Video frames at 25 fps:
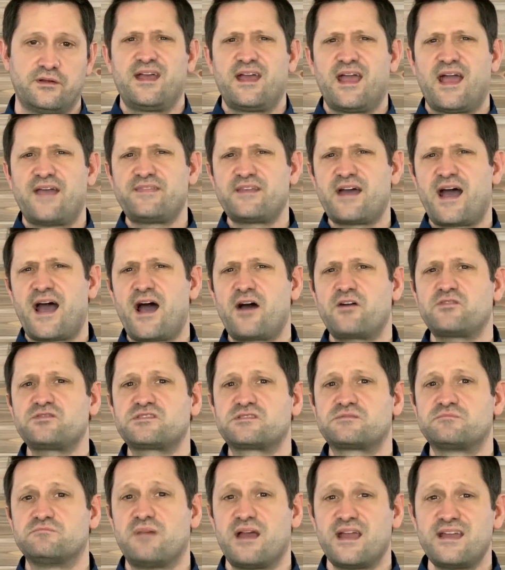and the
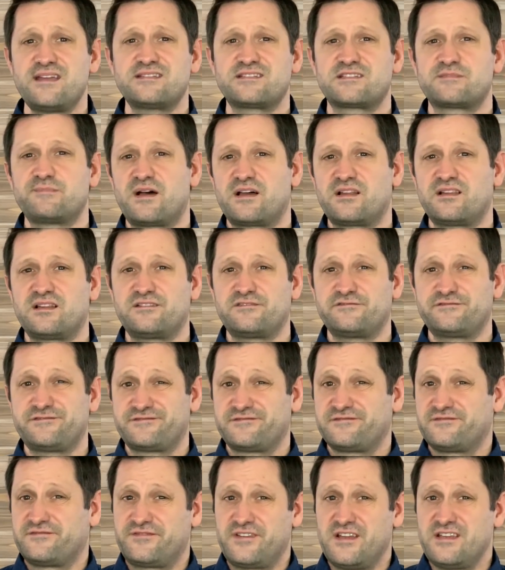house may smell of
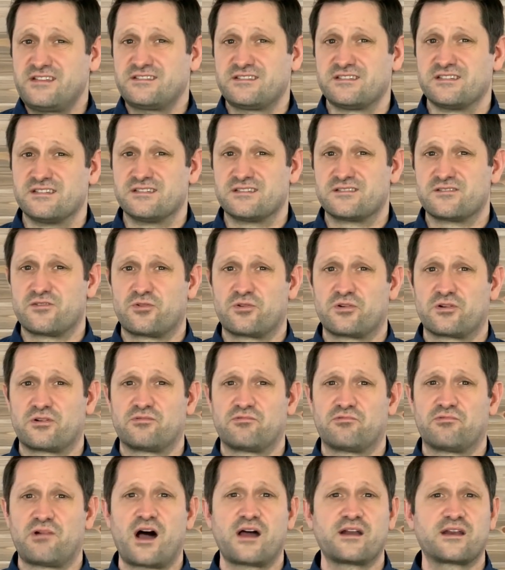feces or
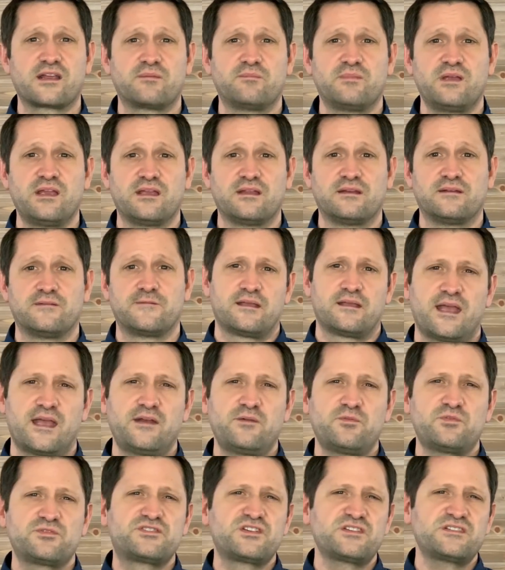rotting meat, and
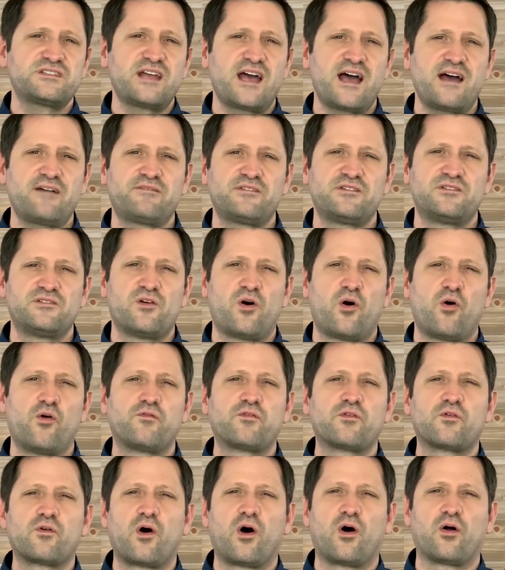it will just have an
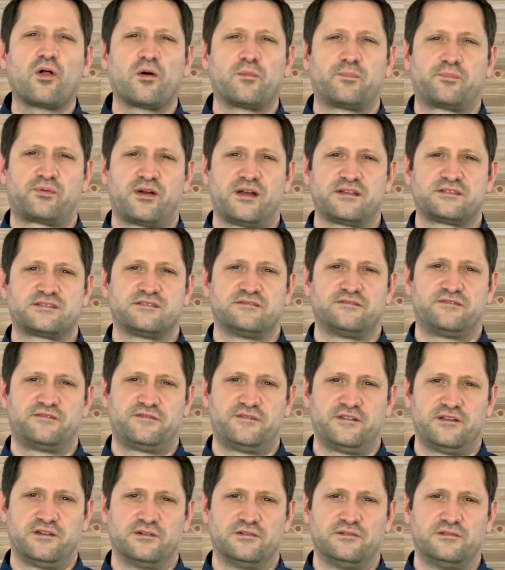overall oppressive
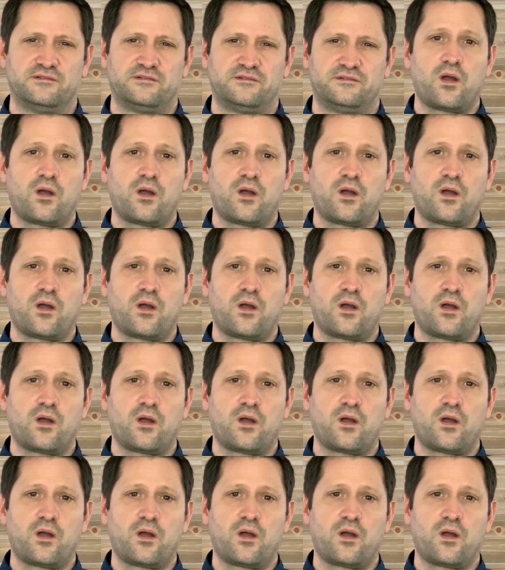feel.